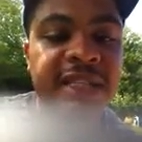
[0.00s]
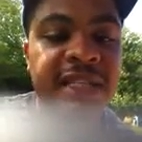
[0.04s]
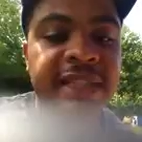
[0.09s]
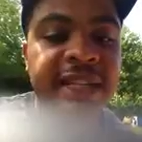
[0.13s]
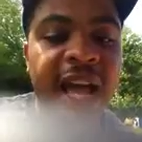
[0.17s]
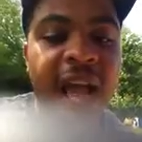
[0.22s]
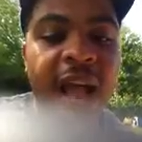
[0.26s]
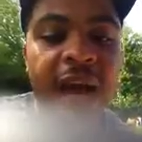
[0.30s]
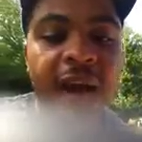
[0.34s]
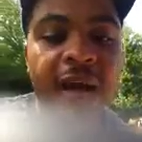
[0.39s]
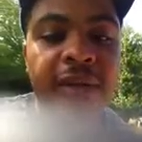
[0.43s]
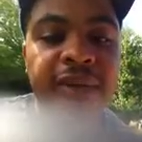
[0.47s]

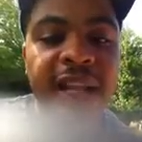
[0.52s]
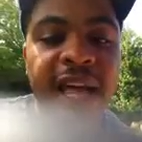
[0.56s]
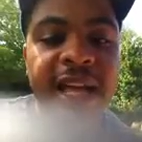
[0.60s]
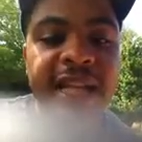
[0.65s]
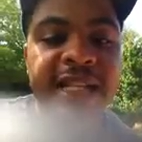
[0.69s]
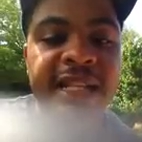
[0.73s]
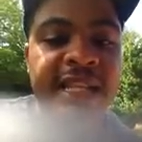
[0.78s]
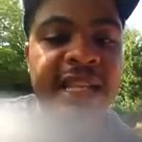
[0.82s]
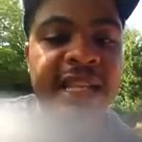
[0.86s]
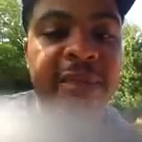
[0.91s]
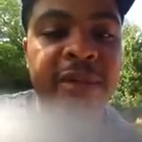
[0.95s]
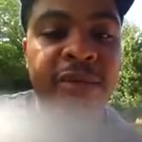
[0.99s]
See, I don't
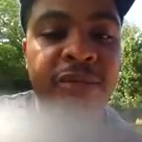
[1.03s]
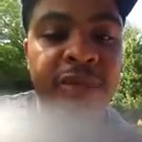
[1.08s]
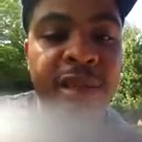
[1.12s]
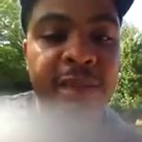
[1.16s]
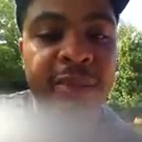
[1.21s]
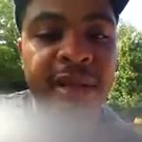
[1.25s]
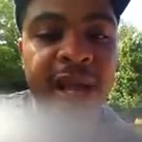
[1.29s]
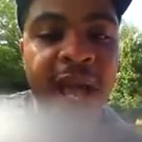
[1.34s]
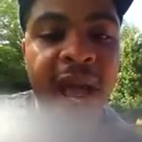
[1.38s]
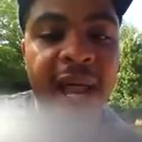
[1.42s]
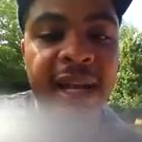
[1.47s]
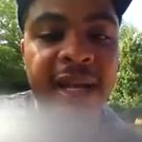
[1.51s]
like timid
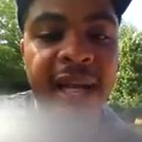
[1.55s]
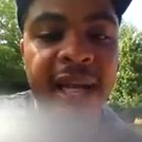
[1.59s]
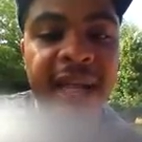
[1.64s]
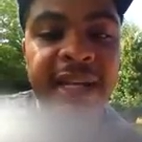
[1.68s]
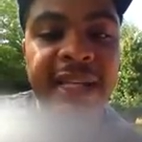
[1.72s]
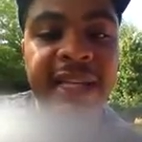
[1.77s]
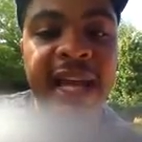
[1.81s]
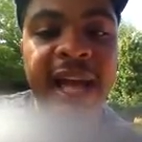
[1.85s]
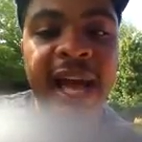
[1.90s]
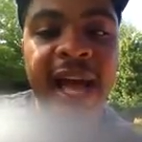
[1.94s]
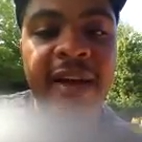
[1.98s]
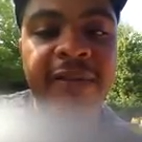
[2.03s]
women. I
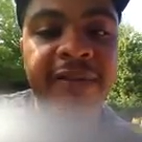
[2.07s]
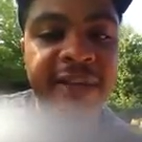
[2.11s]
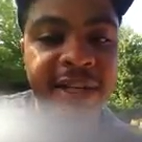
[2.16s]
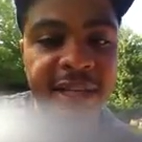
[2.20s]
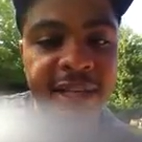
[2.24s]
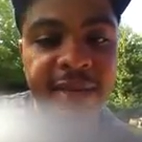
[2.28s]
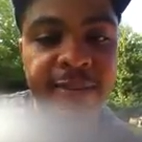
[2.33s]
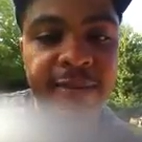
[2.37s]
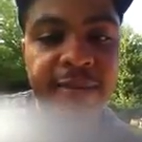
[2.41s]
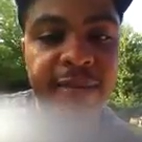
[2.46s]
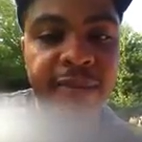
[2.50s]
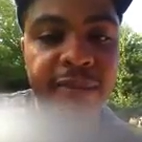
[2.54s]
like
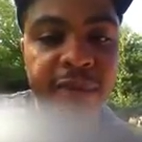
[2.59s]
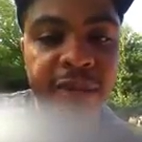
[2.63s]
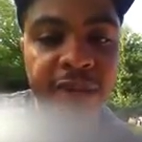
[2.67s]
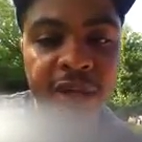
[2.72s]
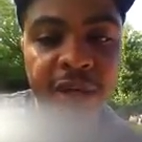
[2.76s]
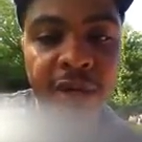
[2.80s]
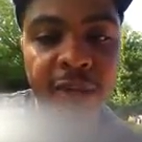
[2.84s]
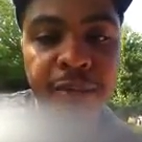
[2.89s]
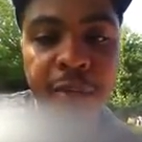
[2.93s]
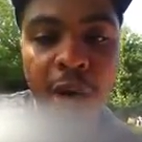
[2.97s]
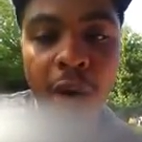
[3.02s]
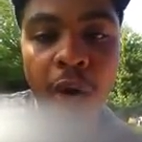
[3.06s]
confident, you
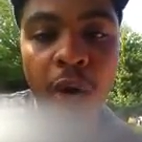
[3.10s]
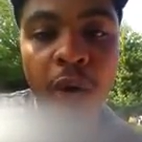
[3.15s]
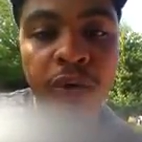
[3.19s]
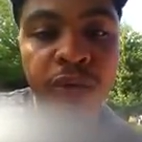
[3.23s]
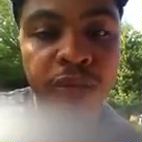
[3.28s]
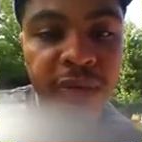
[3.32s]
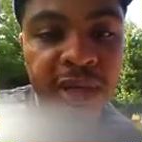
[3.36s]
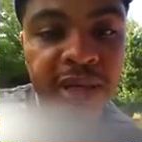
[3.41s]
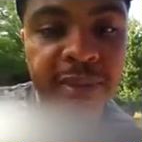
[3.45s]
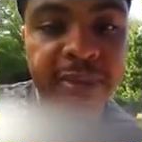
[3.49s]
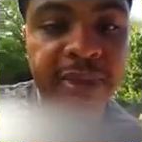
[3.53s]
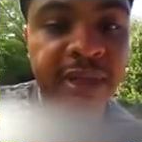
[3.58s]
know,
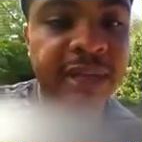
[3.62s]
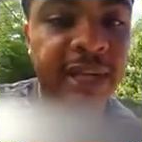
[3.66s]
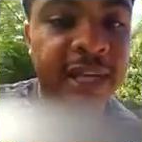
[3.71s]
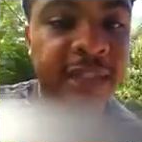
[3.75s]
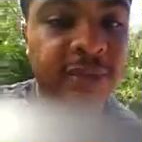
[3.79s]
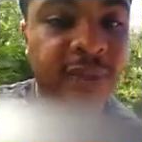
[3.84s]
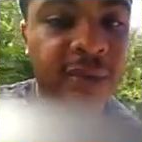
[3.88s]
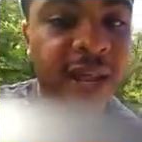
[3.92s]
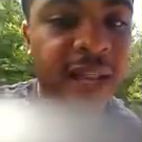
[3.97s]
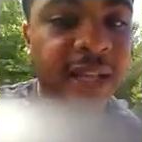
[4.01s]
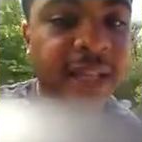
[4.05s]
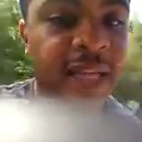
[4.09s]
bold women.
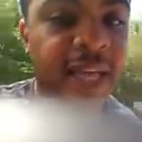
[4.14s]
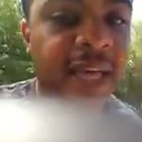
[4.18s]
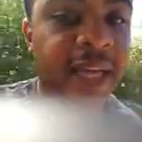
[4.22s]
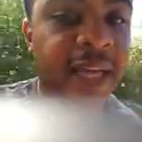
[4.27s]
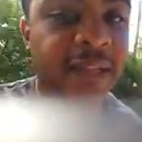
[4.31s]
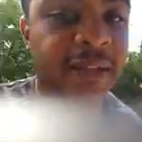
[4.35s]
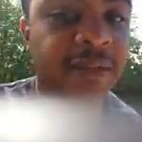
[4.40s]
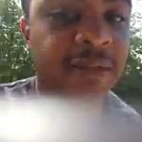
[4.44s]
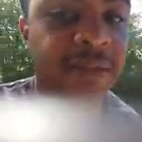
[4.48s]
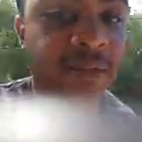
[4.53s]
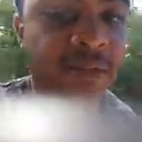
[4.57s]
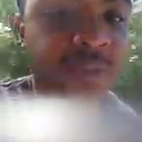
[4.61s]
That's what I
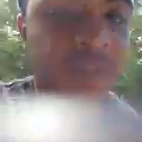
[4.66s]
like.